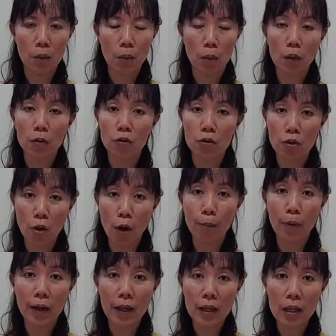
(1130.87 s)
will drop,
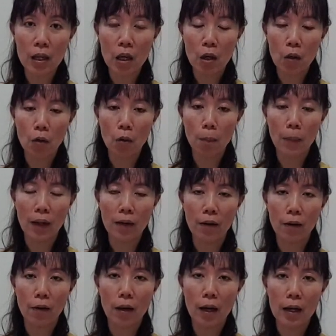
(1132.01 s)
okay. You might
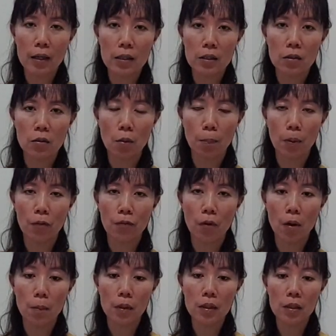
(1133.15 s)
realize your
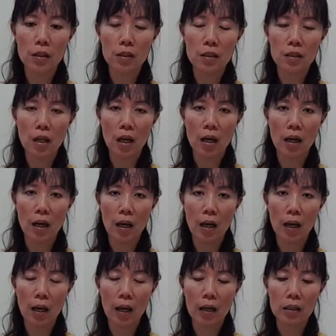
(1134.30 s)
performance is not
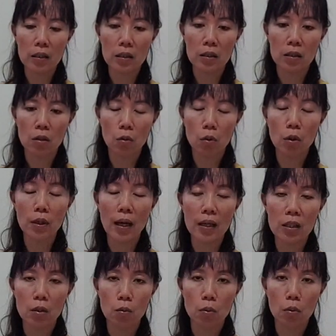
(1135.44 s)
as good
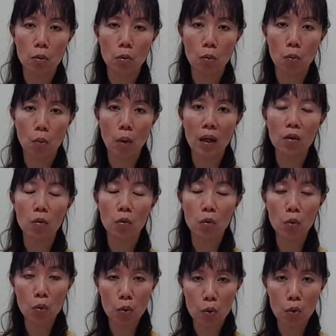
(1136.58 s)
as what you
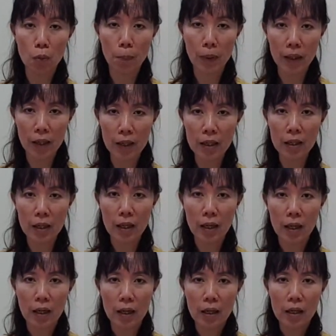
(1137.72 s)
used to be.
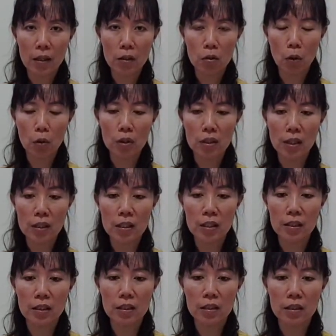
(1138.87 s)
So just
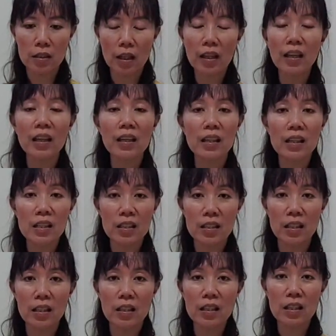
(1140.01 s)
take it easy,